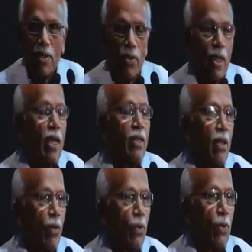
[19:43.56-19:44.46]
So that
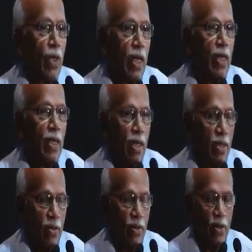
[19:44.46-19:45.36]
is how society
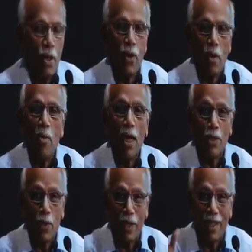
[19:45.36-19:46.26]
runs. Now come
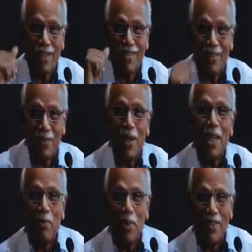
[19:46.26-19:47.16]
back to our drugs.
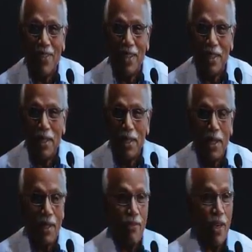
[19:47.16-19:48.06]
What happens?
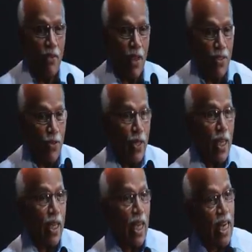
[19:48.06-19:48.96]
Once you
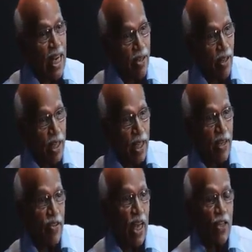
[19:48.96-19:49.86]
take any drug in
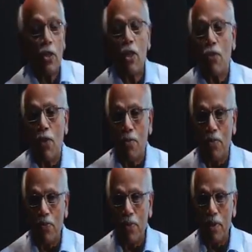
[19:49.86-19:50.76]
its natural
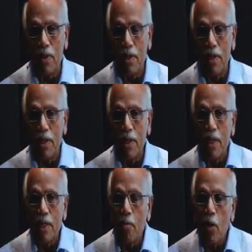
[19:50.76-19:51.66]
form,
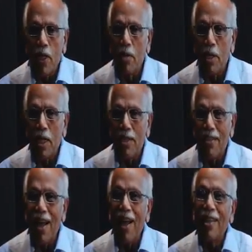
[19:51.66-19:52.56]
the body
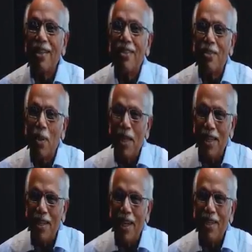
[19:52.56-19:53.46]
immediately says, this is
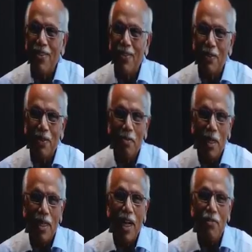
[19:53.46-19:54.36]
mine. I know.
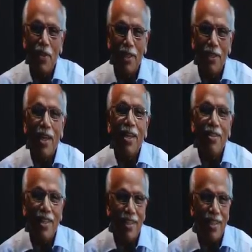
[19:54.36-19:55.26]
My grandfather
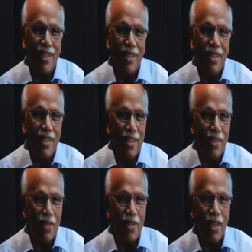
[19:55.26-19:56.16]
has eaten it.
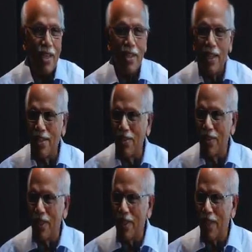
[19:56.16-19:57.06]
It's like
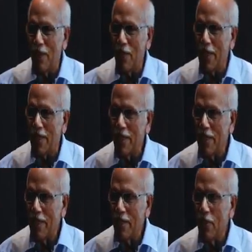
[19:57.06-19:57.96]
rice or it's like wheat.
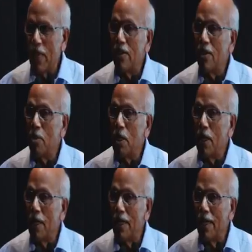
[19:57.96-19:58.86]
So it is
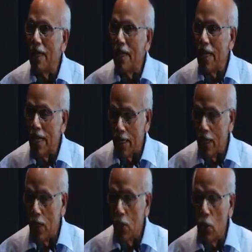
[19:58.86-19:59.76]
immediately taken
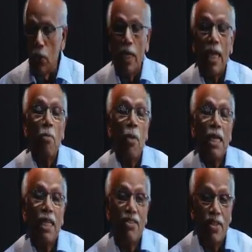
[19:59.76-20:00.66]
in. So the
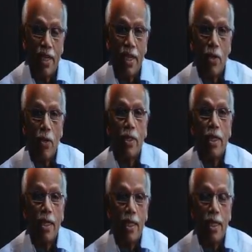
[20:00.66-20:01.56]
MIT study or
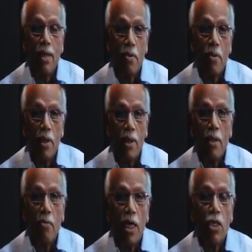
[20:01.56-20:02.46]
the
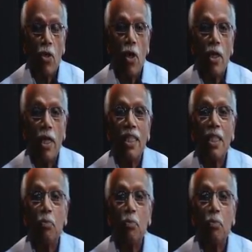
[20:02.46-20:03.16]
mitochondrial